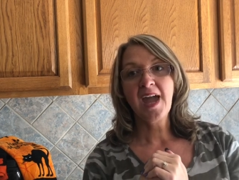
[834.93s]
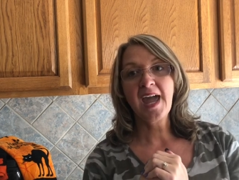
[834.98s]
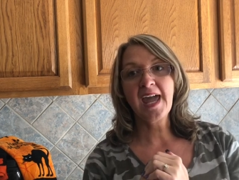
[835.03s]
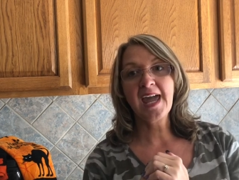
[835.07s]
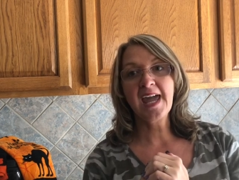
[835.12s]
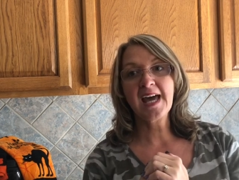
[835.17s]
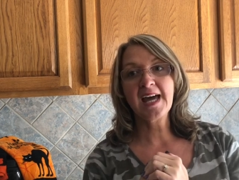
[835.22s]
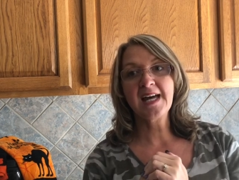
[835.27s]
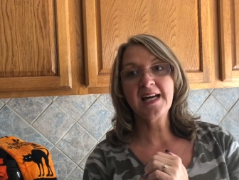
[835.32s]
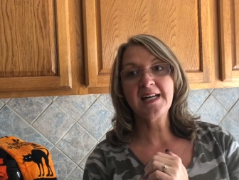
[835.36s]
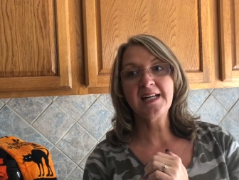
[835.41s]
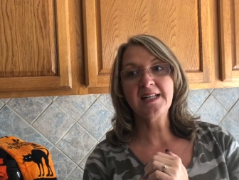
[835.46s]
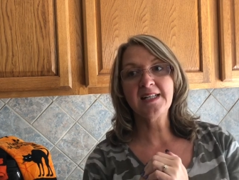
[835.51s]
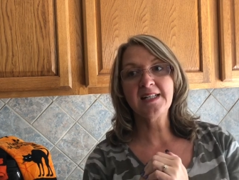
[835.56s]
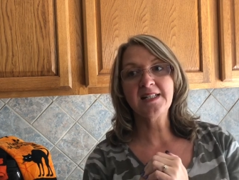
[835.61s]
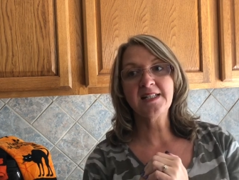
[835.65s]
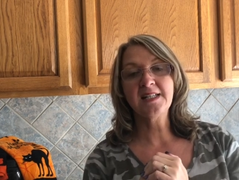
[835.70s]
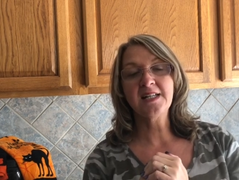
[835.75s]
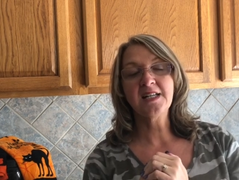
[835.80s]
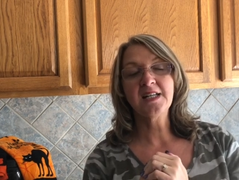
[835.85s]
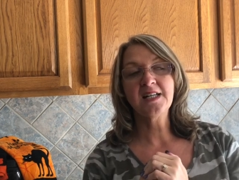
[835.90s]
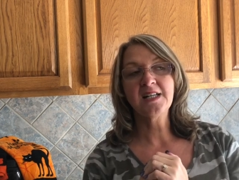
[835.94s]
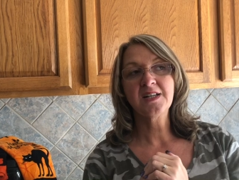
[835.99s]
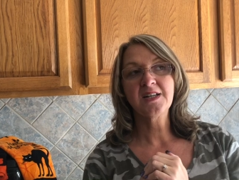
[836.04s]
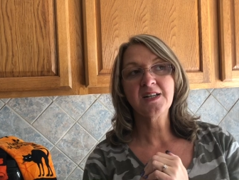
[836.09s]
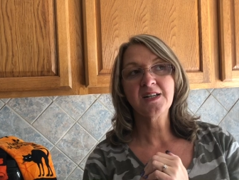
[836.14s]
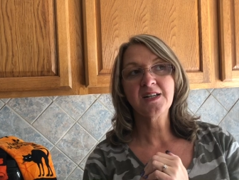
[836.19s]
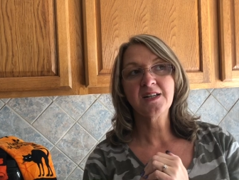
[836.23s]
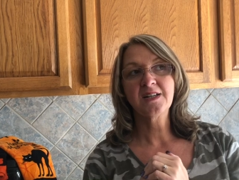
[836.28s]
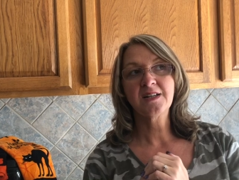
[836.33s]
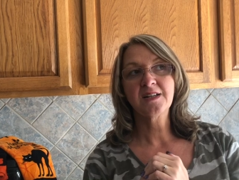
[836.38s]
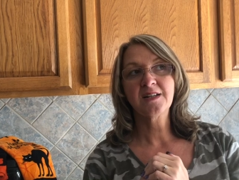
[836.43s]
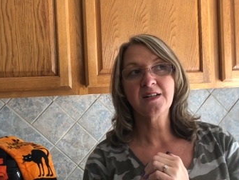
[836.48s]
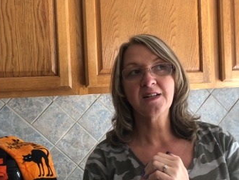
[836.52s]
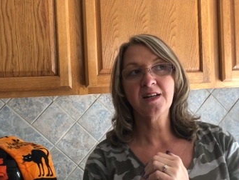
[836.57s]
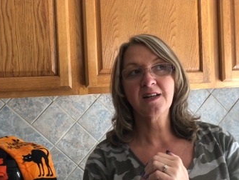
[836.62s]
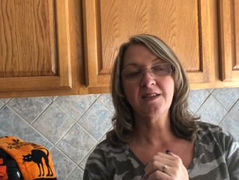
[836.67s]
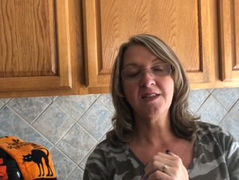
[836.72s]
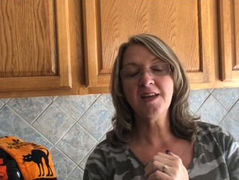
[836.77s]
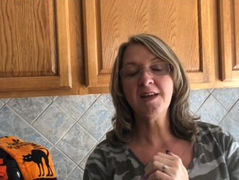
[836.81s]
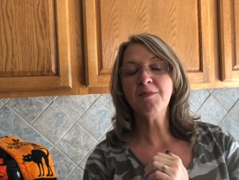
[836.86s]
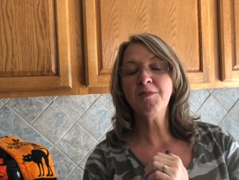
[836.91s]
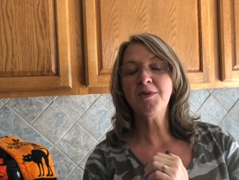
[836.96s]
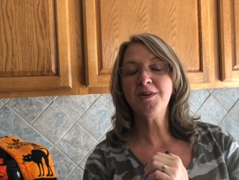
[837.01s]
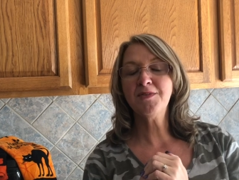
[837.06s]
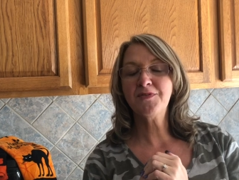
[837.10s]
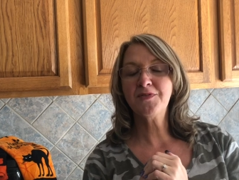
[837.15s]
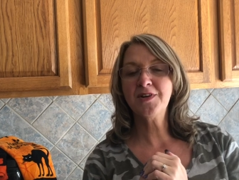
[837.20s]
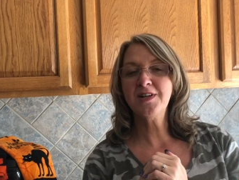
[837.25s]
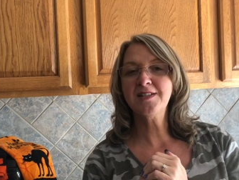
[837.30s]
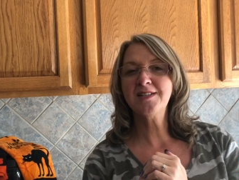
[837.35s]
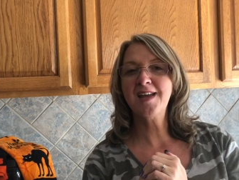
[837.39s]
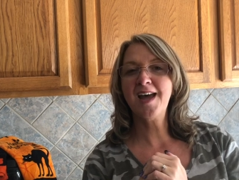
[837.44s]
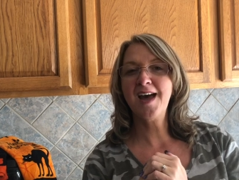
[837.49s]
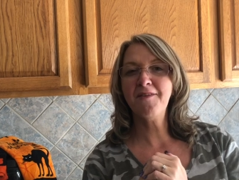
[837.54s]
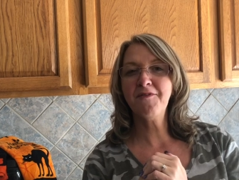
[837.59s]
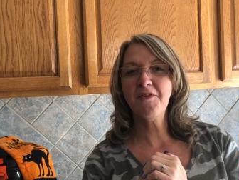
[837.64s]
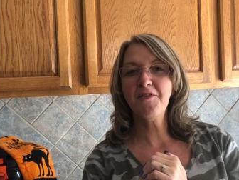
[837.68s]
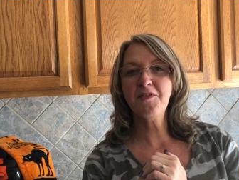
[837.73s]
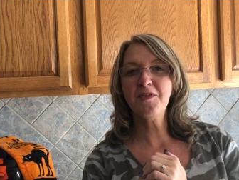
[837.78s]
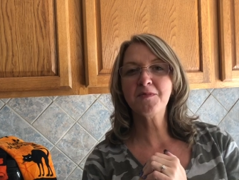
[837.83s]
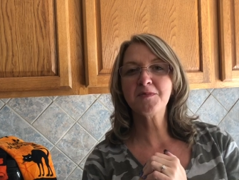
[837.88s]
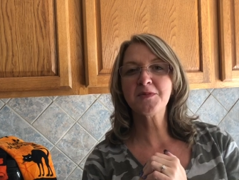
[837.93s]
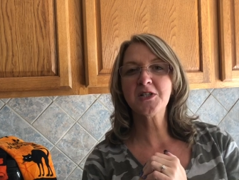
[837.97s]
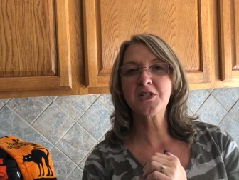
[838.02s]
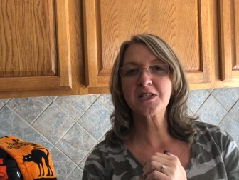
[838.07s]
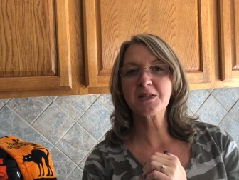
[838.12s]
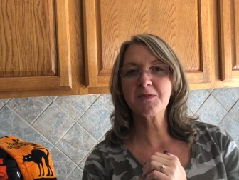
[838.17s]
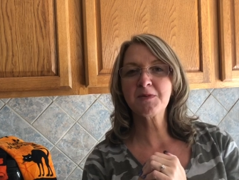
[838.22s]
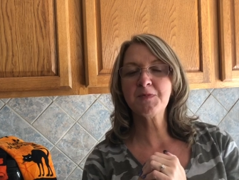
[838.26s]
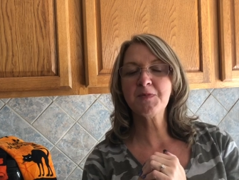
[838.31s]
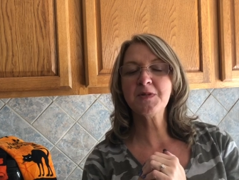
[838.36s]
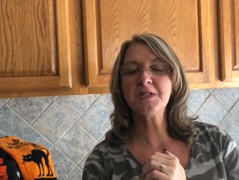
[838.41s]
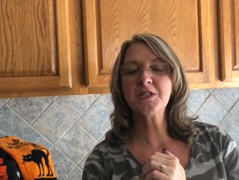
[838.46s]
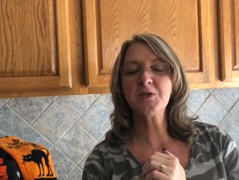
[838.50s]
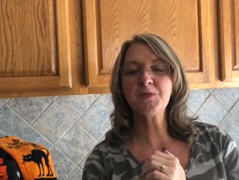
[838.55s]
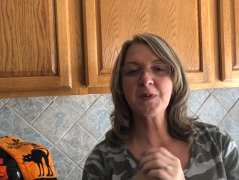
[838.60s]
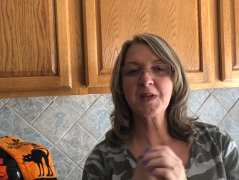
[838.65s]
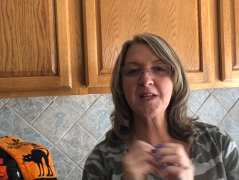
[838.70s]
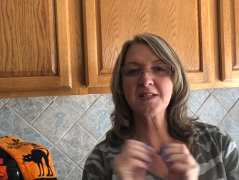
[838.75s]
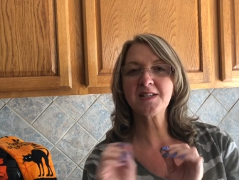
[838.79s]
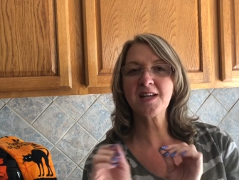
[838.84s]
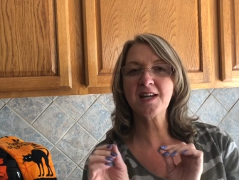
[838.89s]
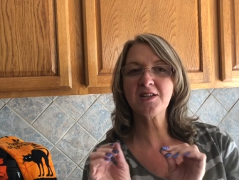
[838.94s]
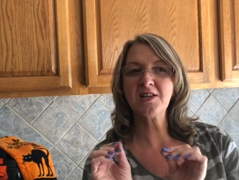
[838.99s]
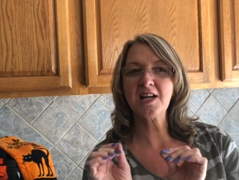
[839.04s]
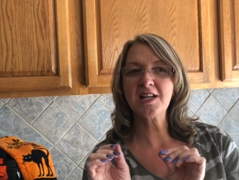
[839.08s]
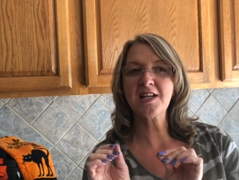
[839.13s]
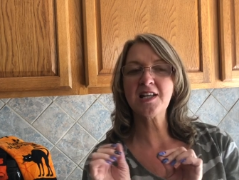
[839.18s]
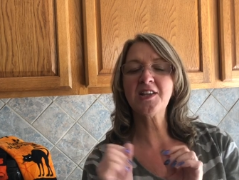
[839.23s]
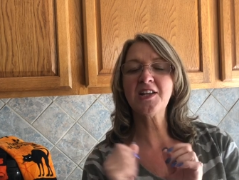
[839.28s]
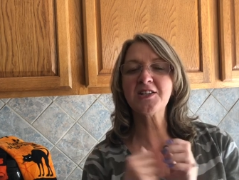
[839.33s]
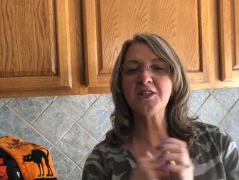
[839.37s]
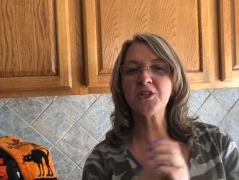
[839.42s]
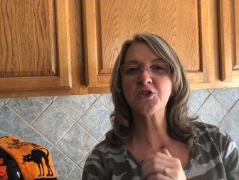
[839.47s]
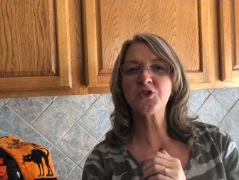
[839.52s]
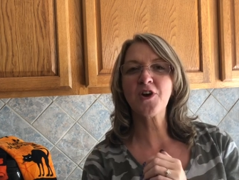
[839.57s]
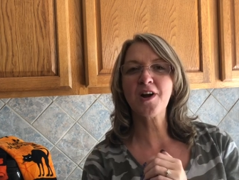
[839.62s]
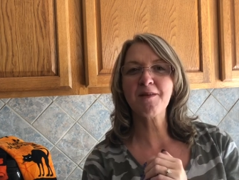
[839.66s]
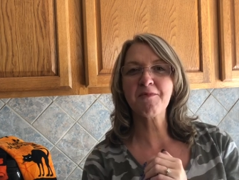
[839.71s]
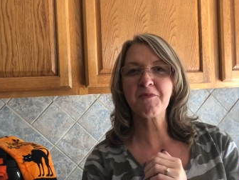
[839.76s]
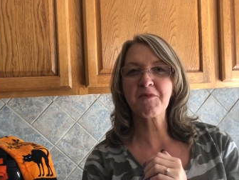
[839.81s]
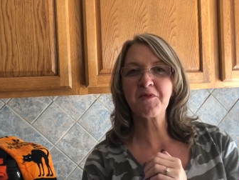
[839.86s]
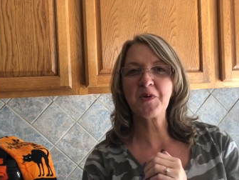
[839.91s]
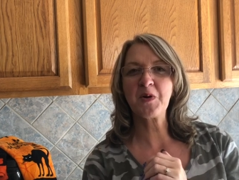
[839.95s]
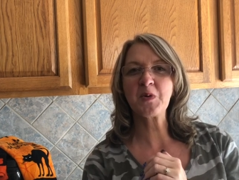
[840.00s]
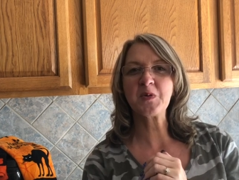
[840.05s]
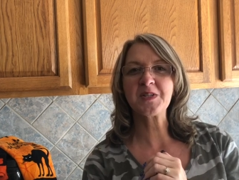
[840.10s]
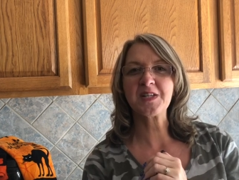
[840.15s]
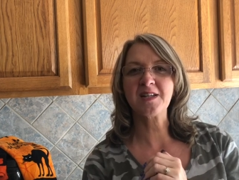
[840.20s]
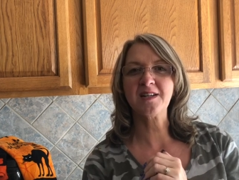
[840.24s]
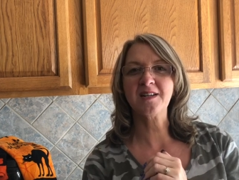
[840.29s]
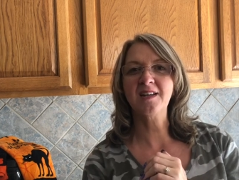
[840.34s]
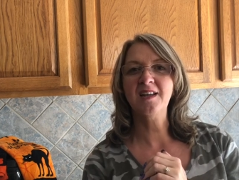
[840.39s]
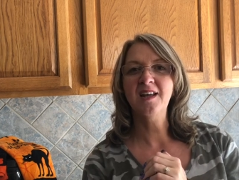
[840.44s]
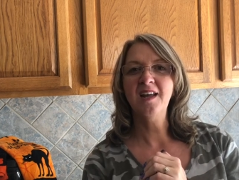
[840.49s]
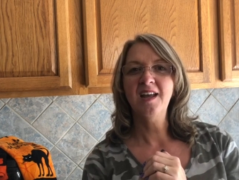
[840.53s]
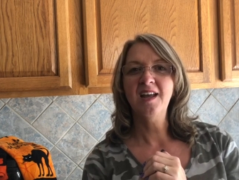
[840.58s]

and I think I'm gonna freeze half of them just cause, just because I, would like to try them frozen.